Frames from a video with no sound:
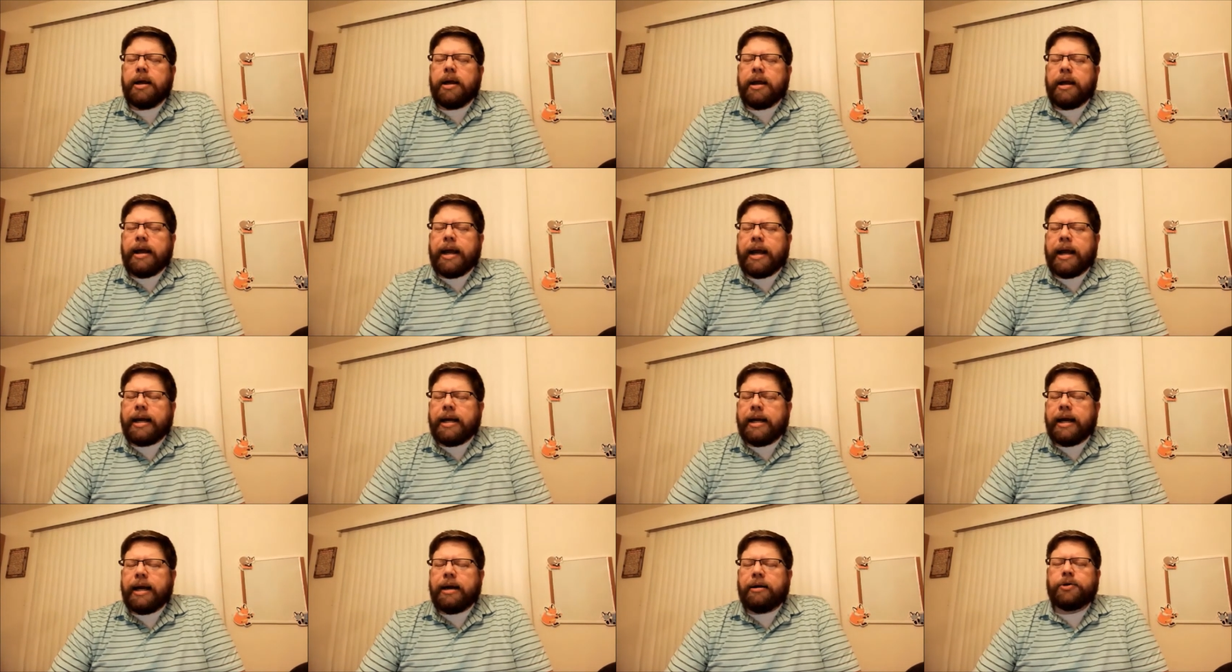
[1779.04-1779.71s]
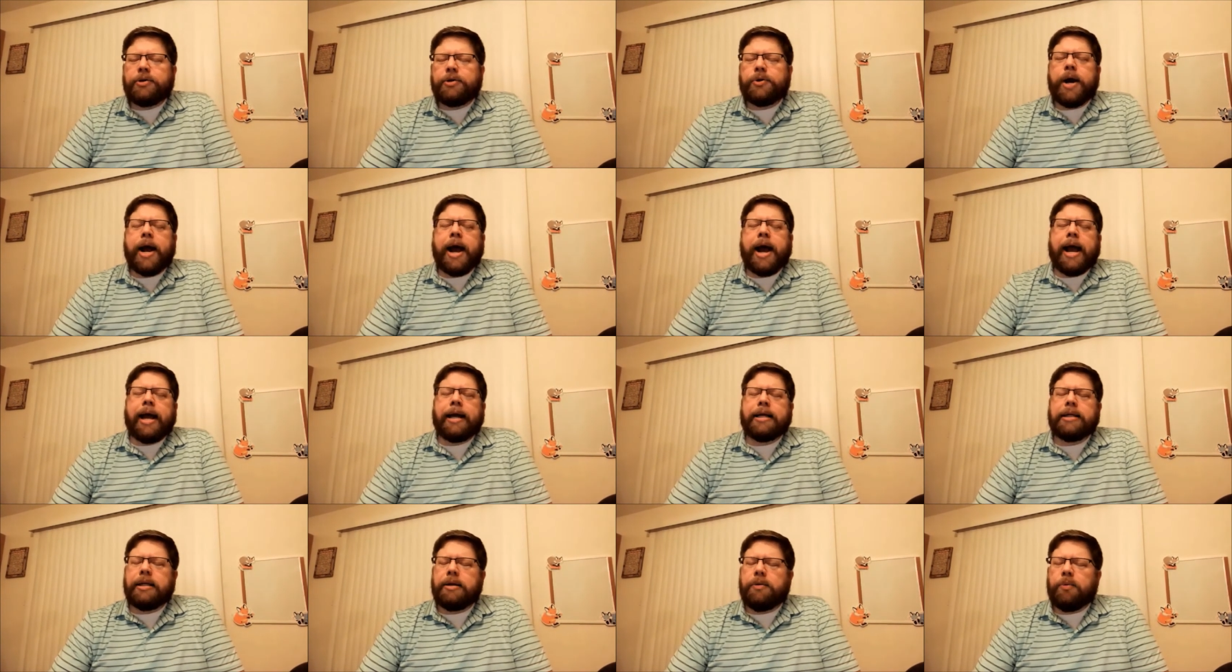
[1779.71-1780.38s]
handing out
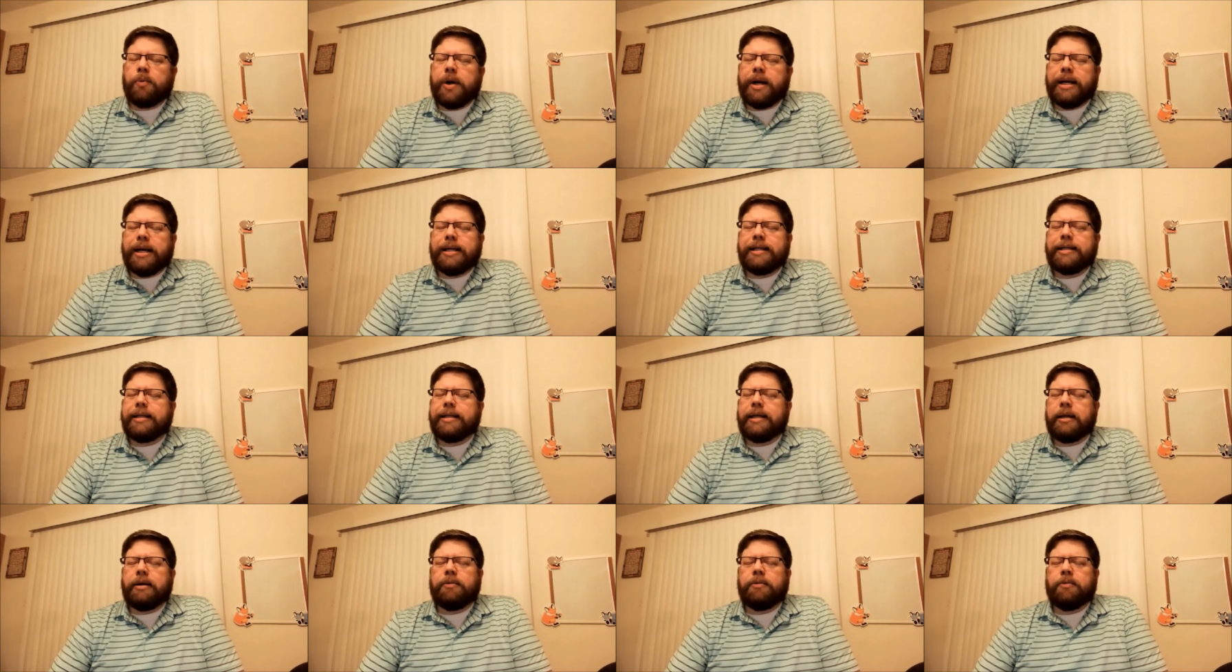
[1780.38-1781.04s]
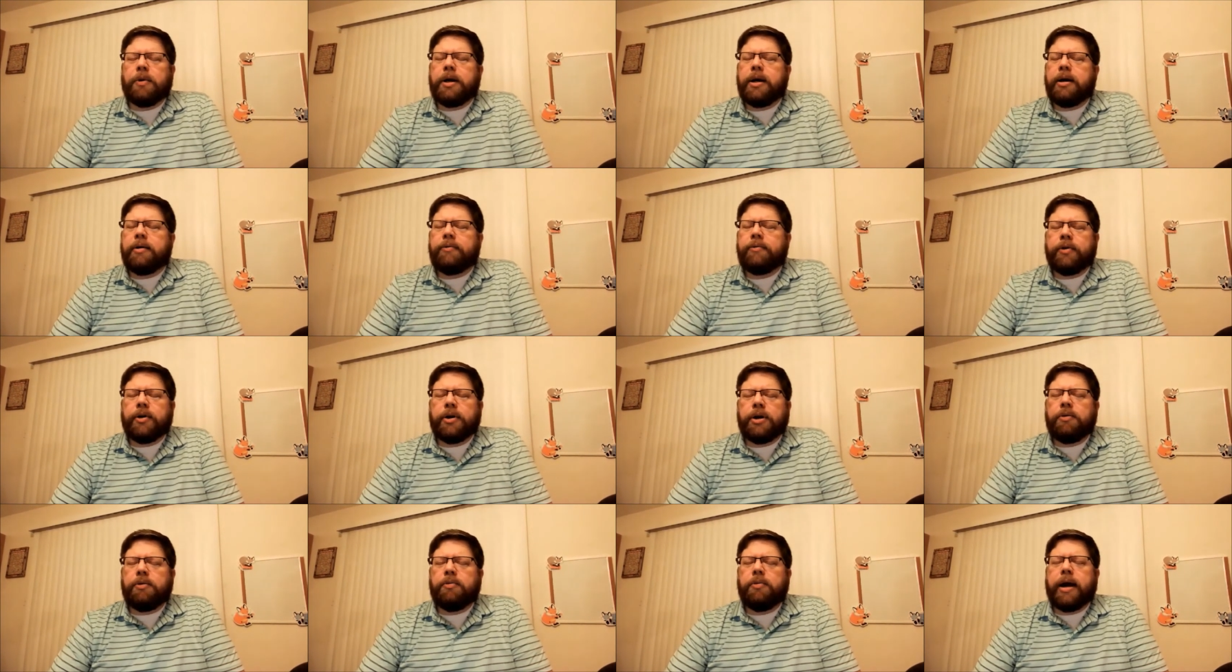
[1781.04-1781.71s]
tracts and witnessing, whatever
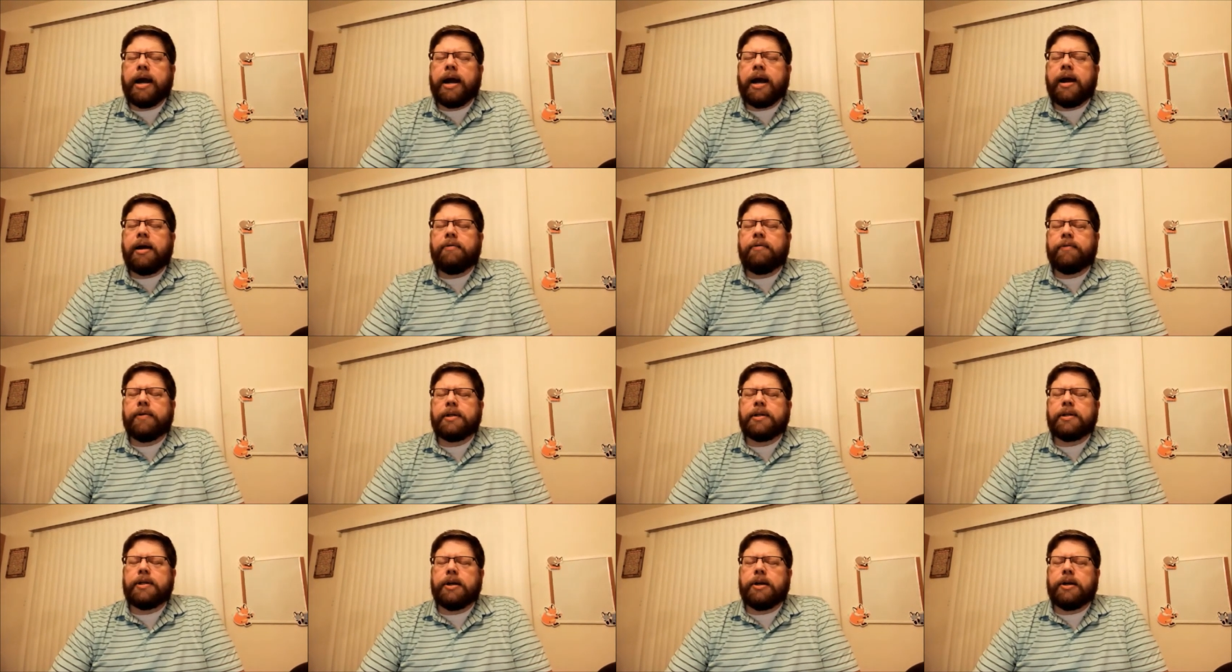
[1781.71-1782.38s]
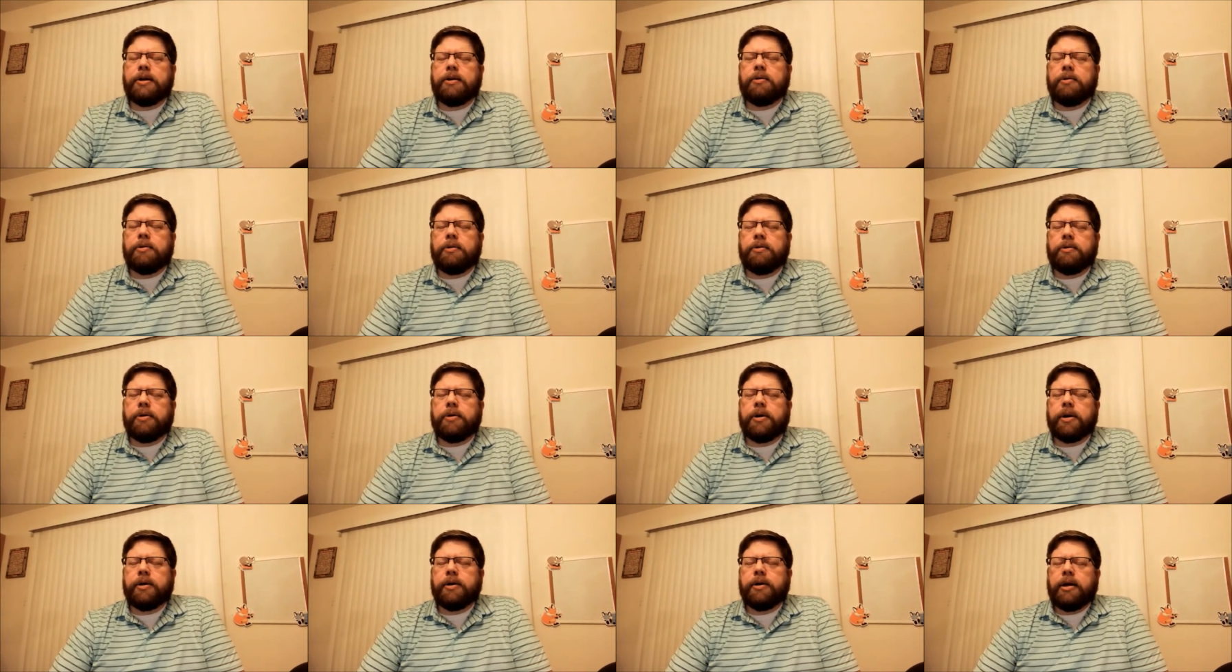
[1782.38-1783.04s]
you would have us to do,
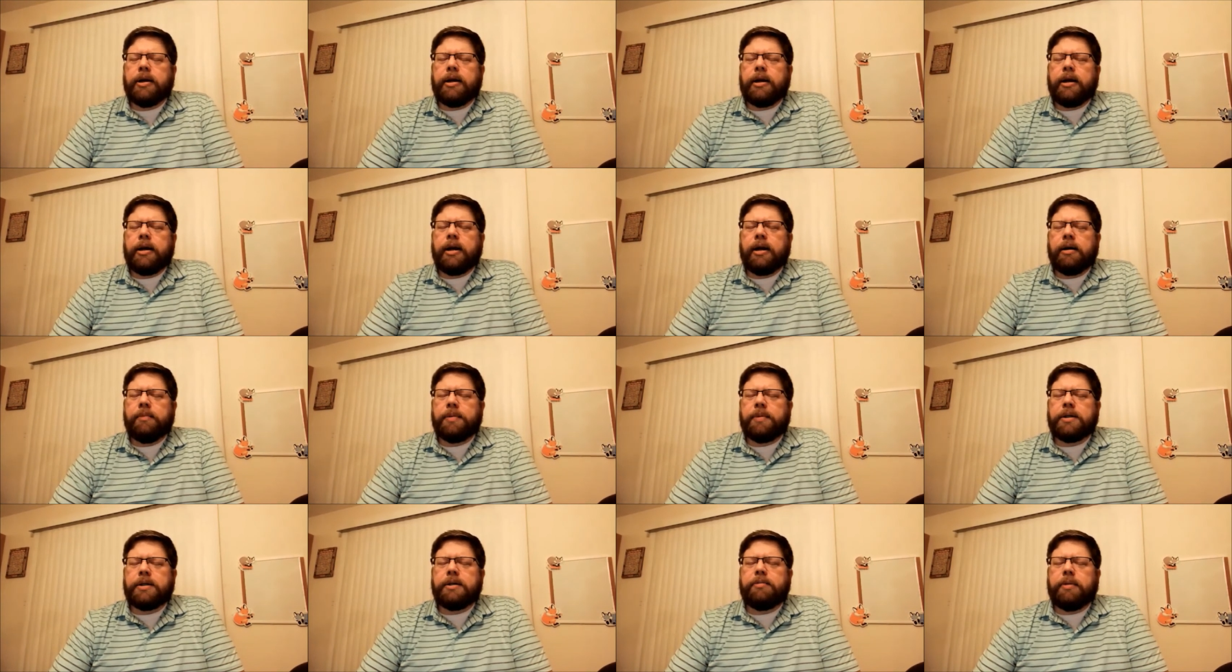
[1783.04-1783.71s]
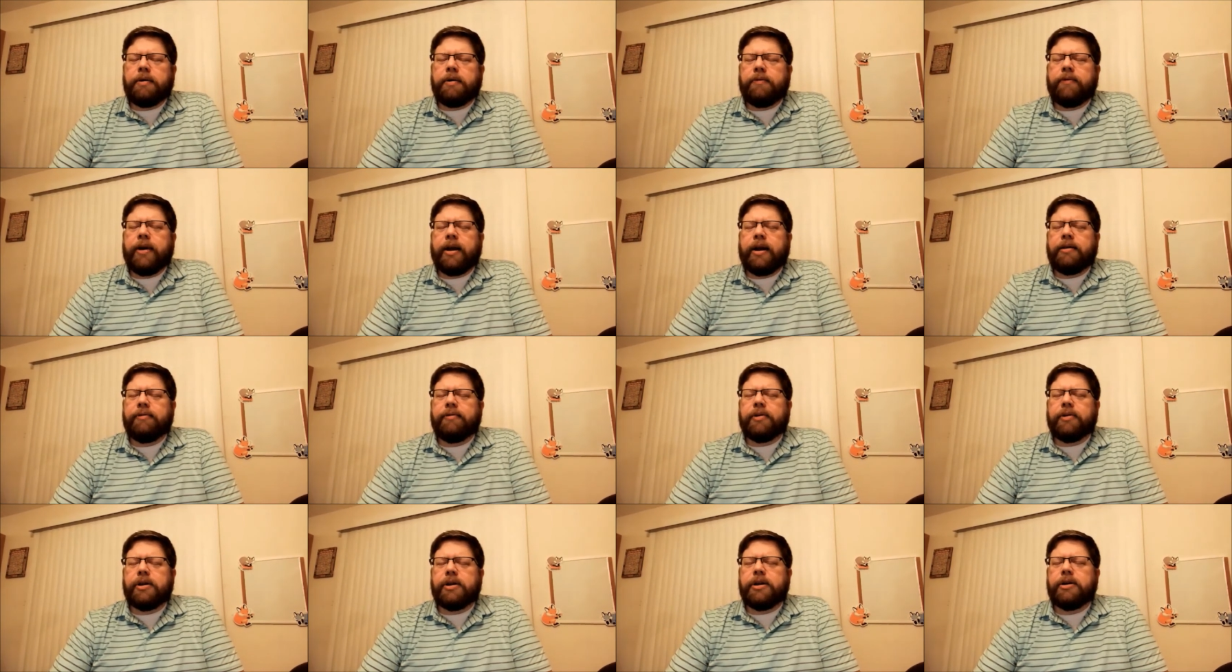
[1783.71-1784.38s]
Lord. Help us to be
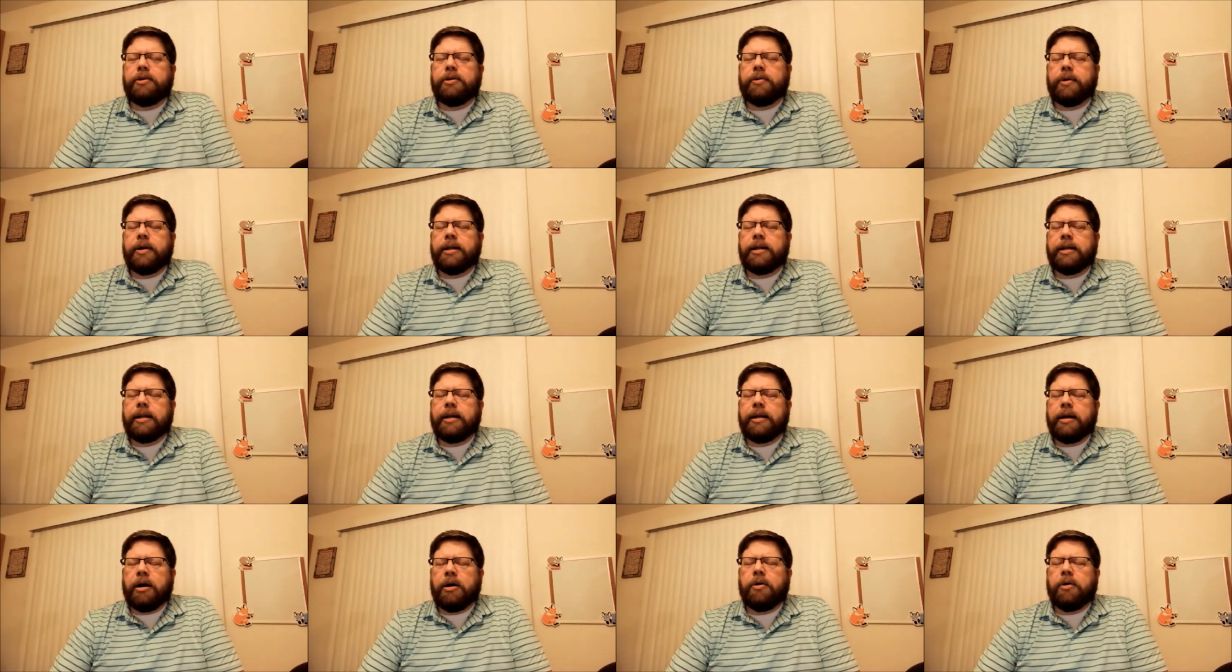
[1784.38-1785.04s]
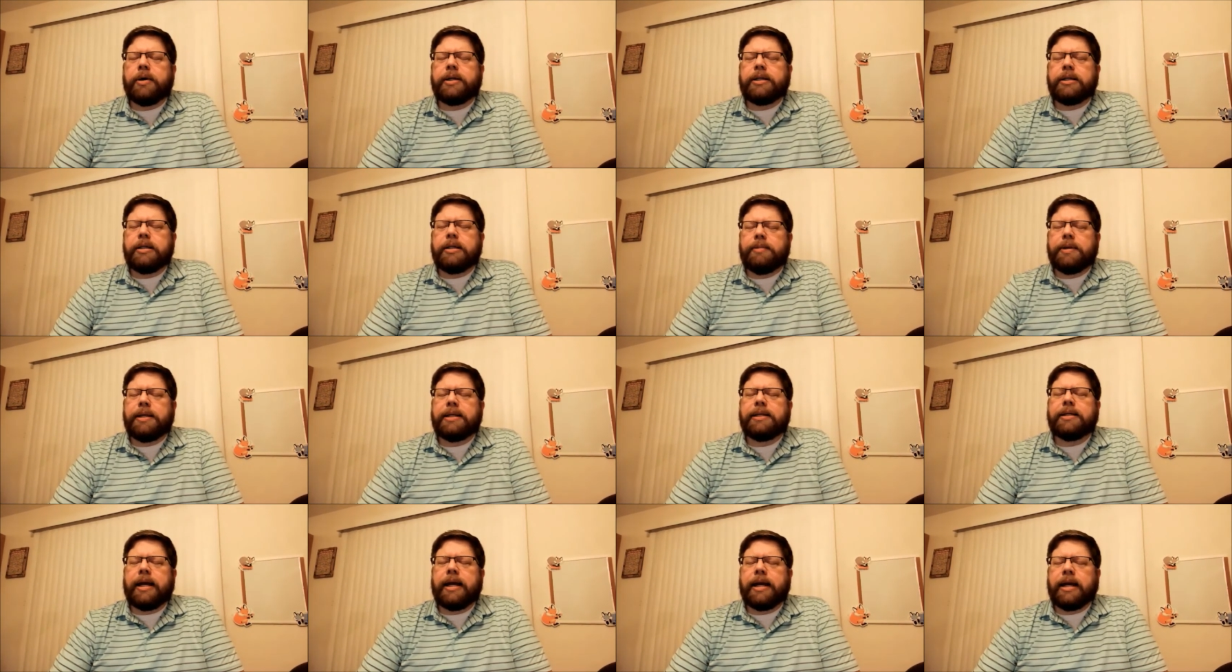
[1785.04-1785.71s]
faithful to do it and always to
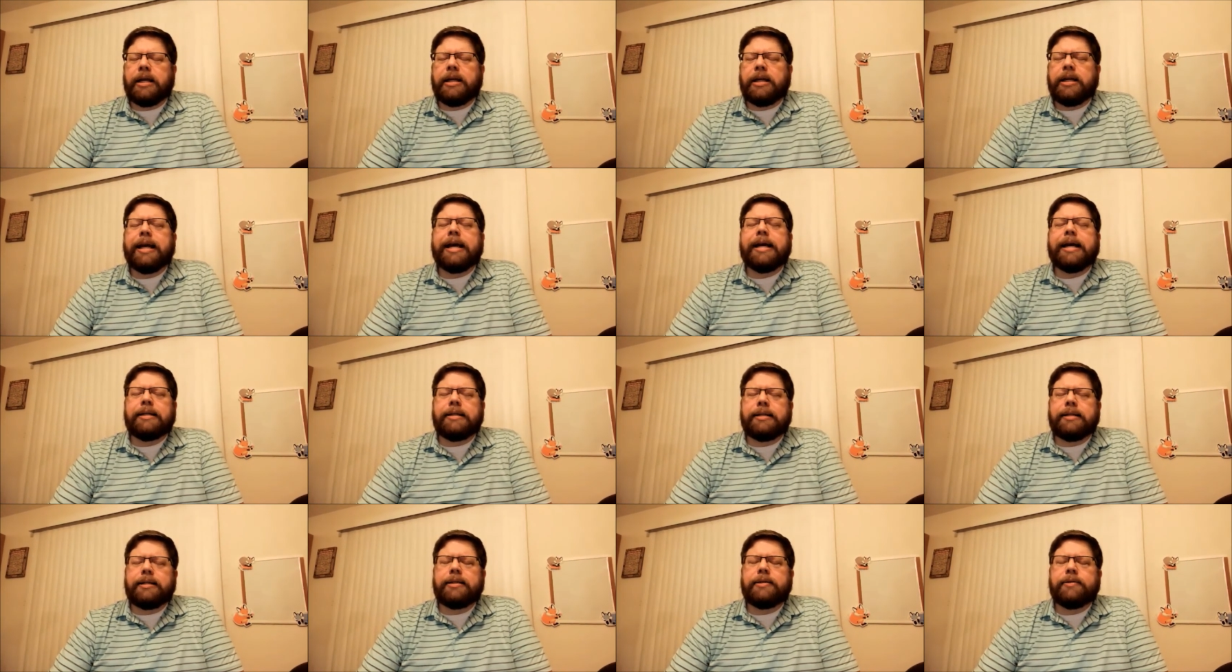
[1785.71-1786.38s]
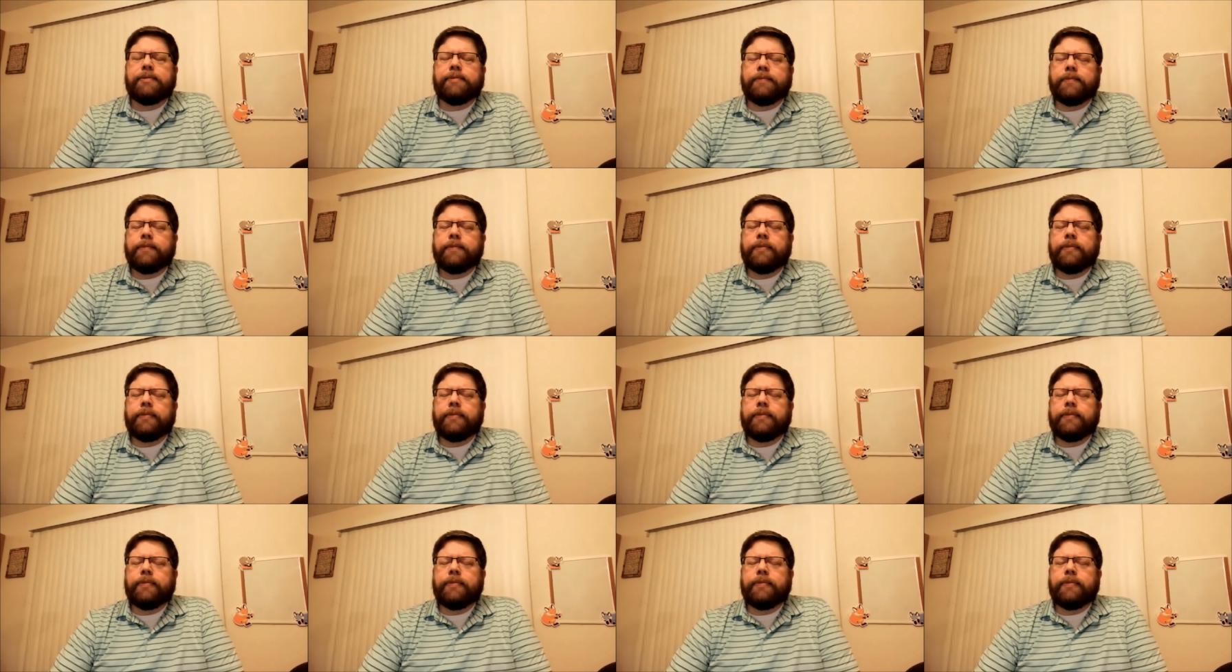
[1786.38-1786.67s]
be saying yes.